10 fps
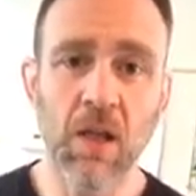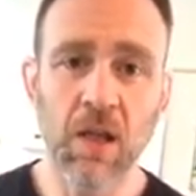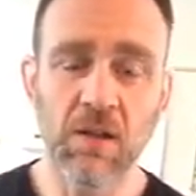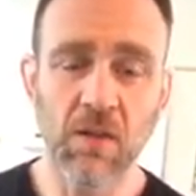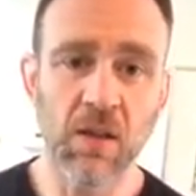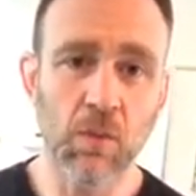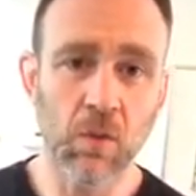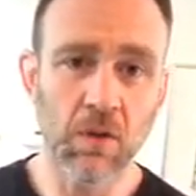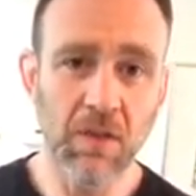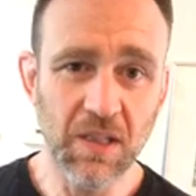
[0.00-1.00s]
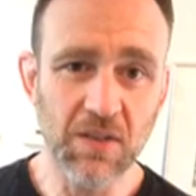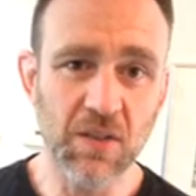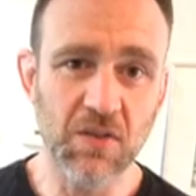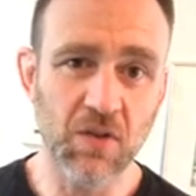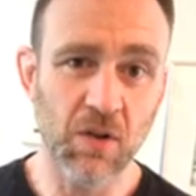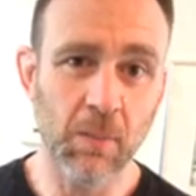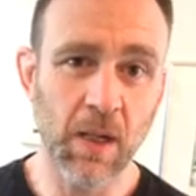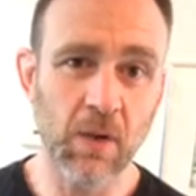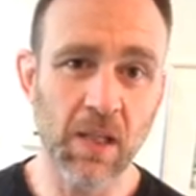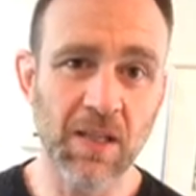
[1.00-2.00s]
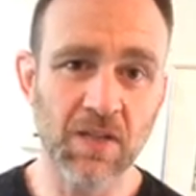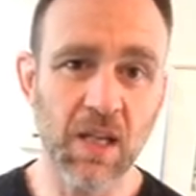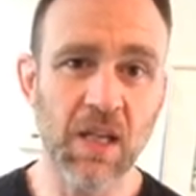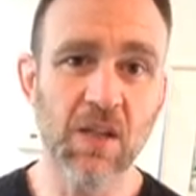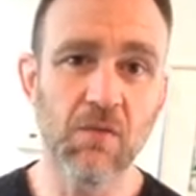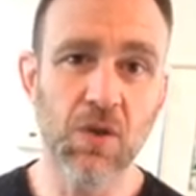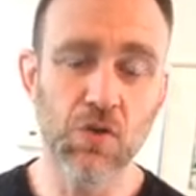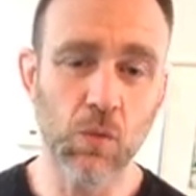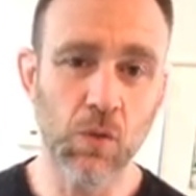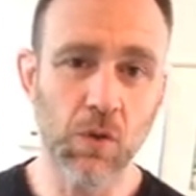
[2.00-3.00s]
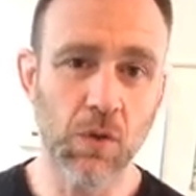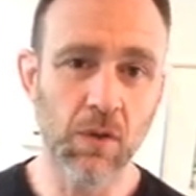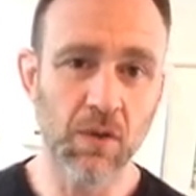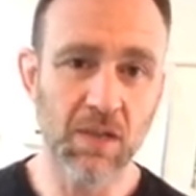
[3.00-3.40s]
And the thing that we're least concerned about is individual